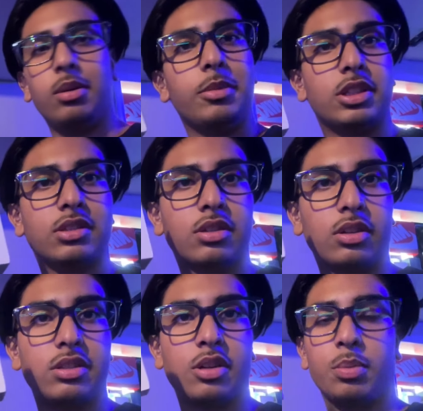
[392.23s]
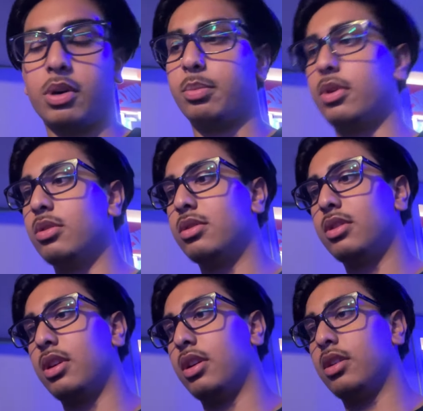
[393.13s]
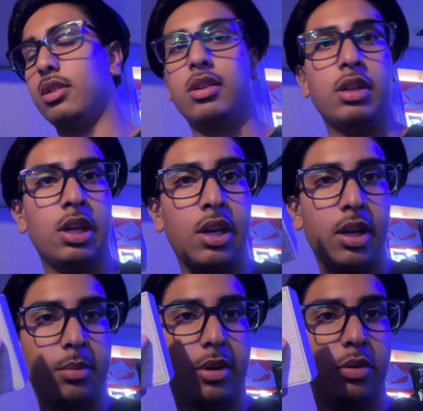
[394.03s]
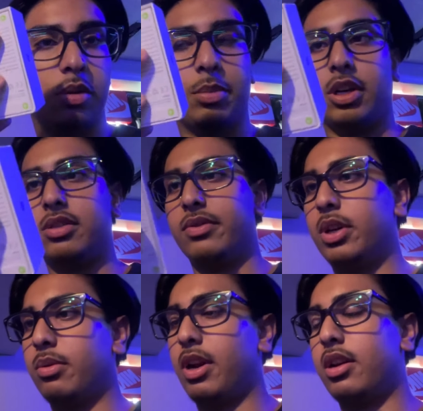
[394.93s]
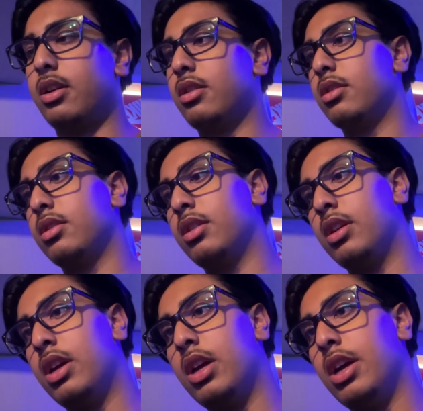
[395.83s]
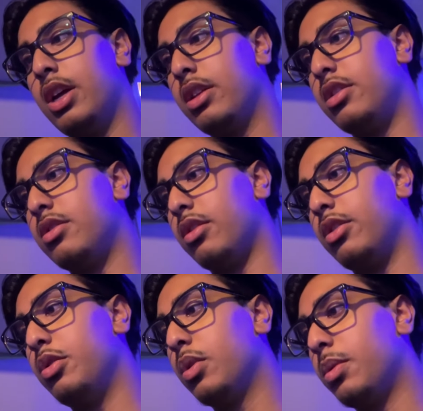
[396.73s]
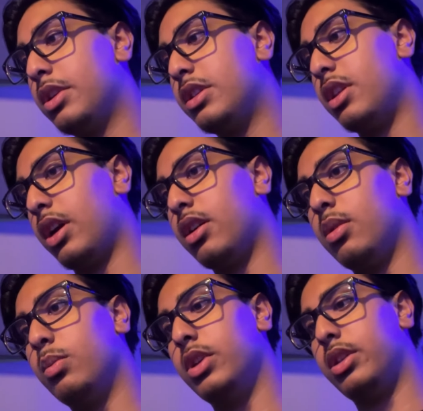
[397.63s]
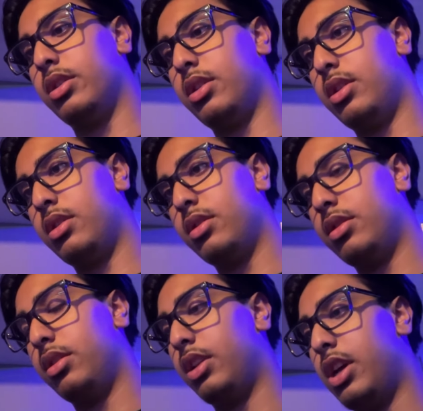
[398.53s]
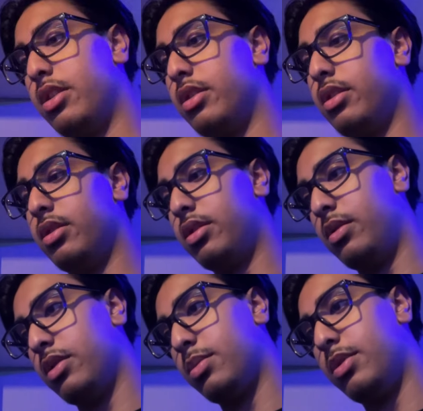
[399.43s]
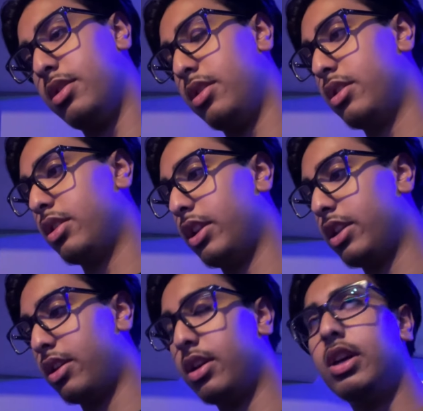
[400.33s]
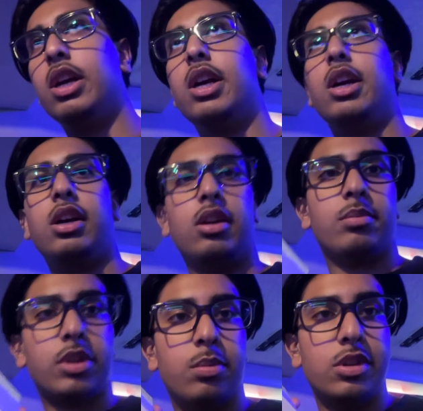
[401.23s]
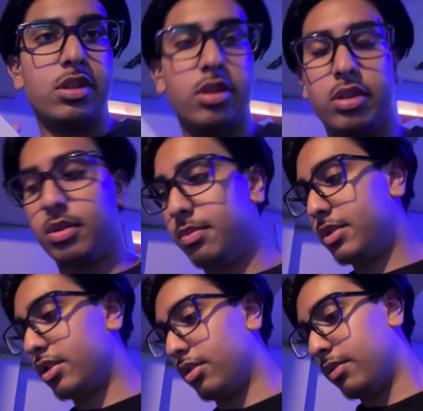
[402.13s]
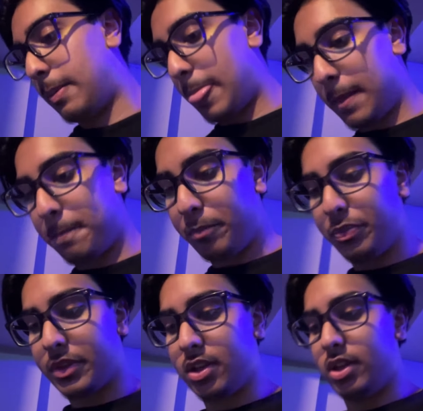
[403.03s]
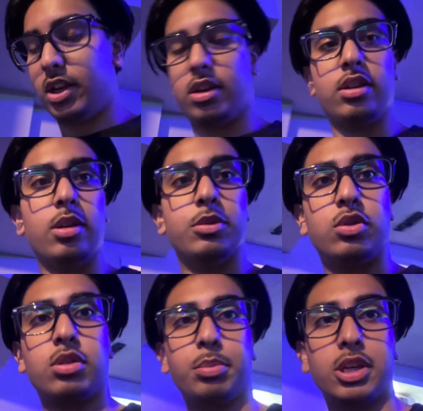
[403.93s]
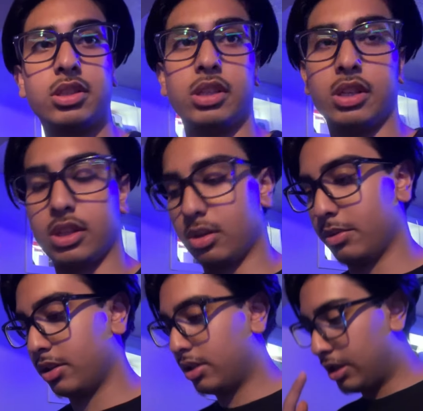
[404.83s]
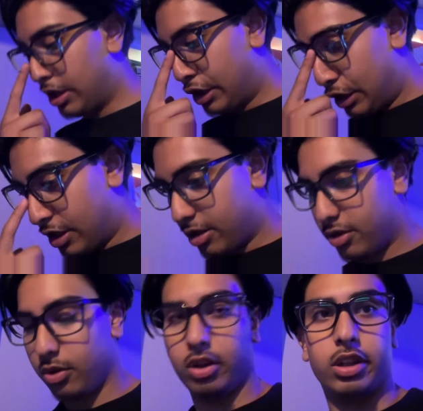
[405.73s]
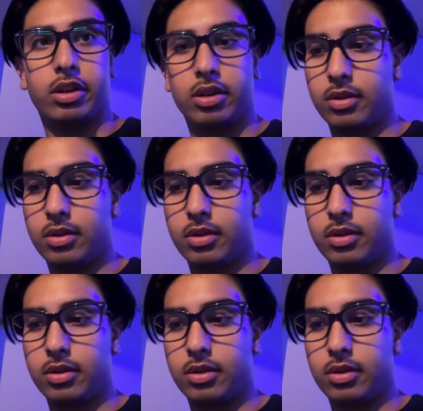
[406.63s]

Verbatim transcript: My sister got these AirPod Pros. Uh, been doing boxing video right now. These are the newer ones that come with uh, the lanyard and USB-C and shit like that. I'm gonna be stealing them, so uh, yeah, I'm doing this unboxing, and I'm gonna show y'all later.